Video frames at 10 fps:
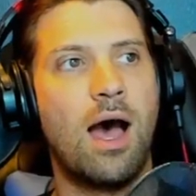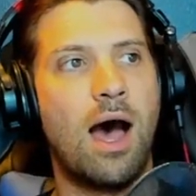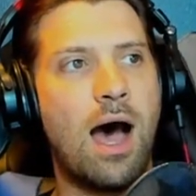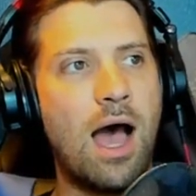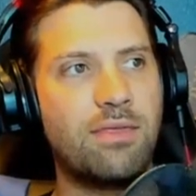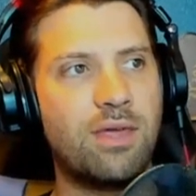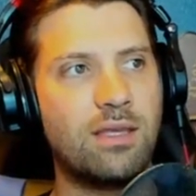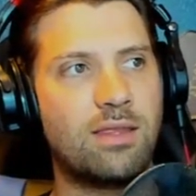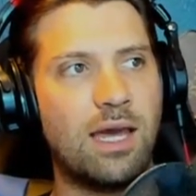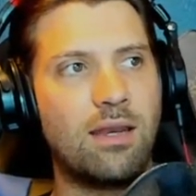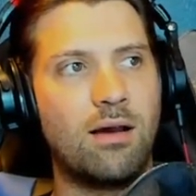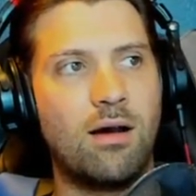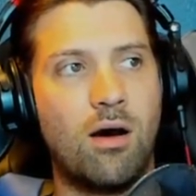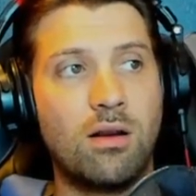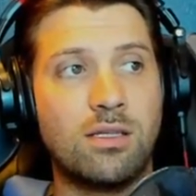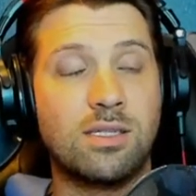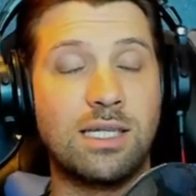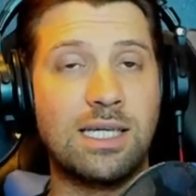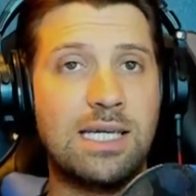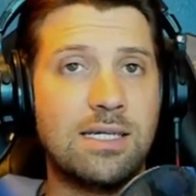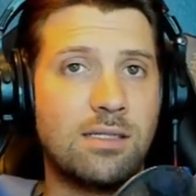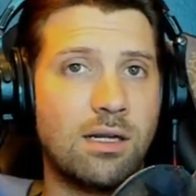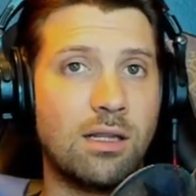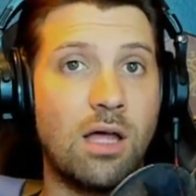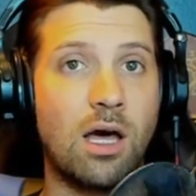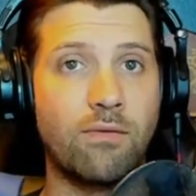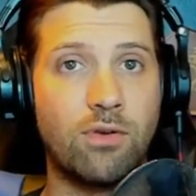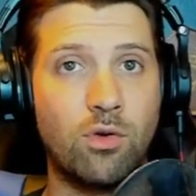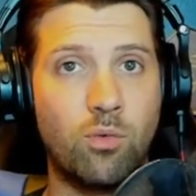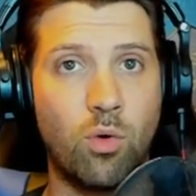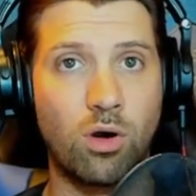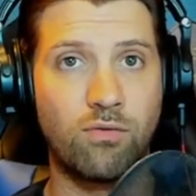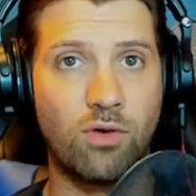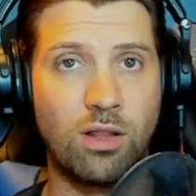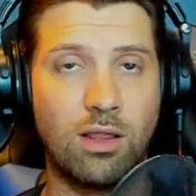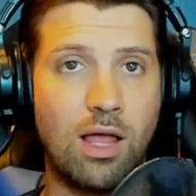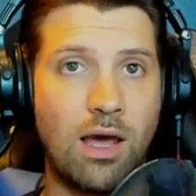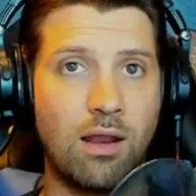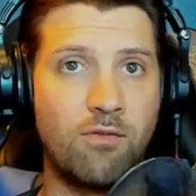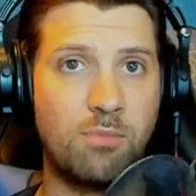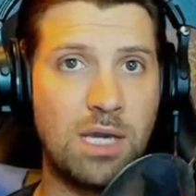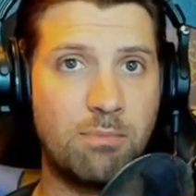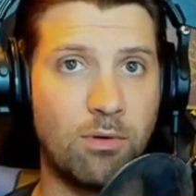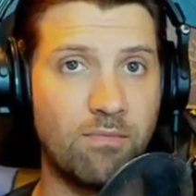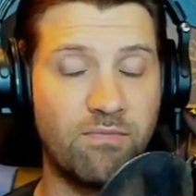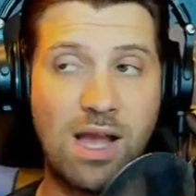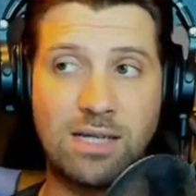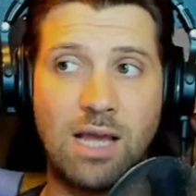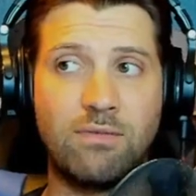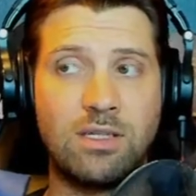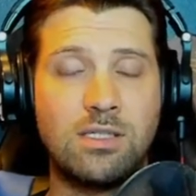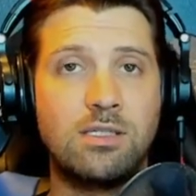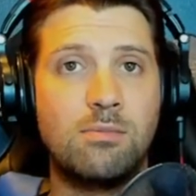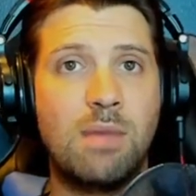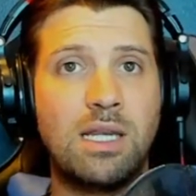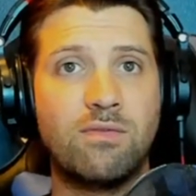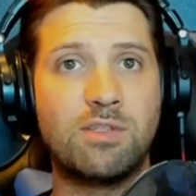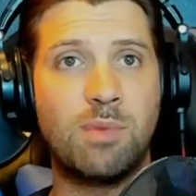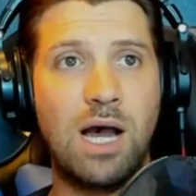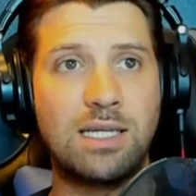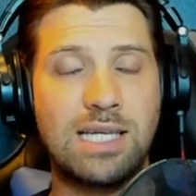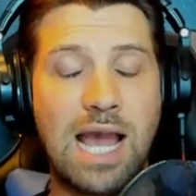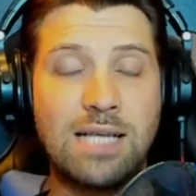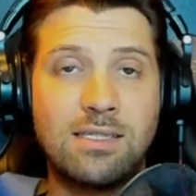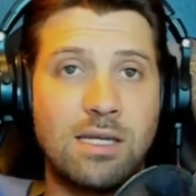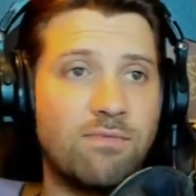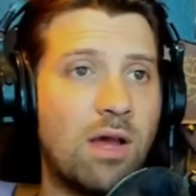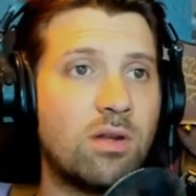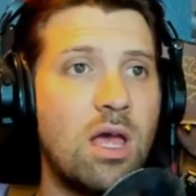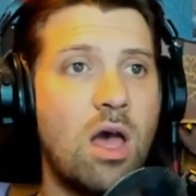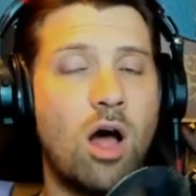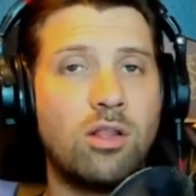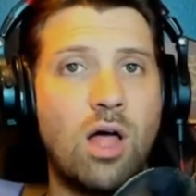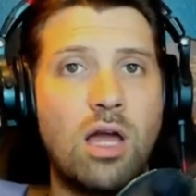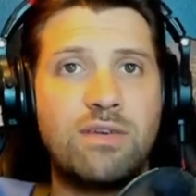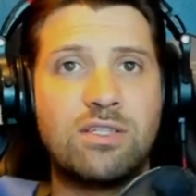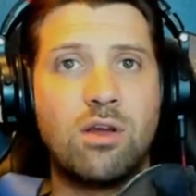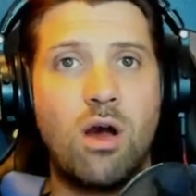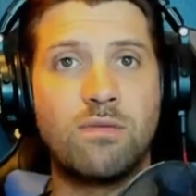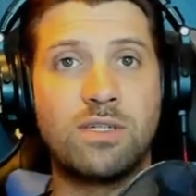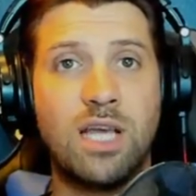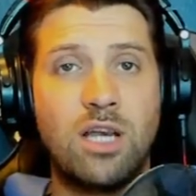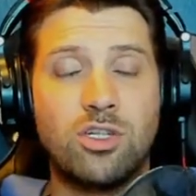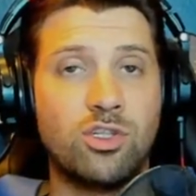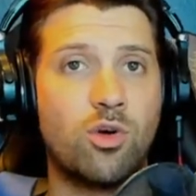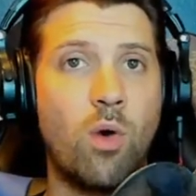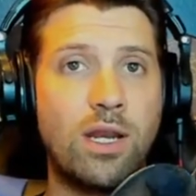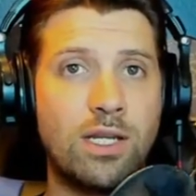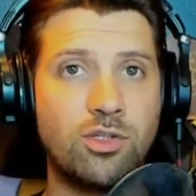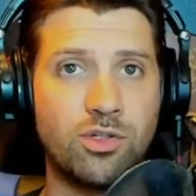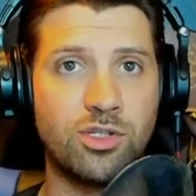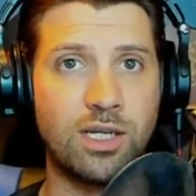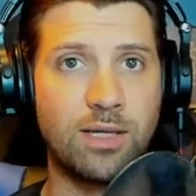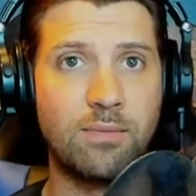I think that honestly, he has done a lot of good work for a lot of people. In fact, I've listened to many of his podcasts and found a lot of his conversations quite interesting.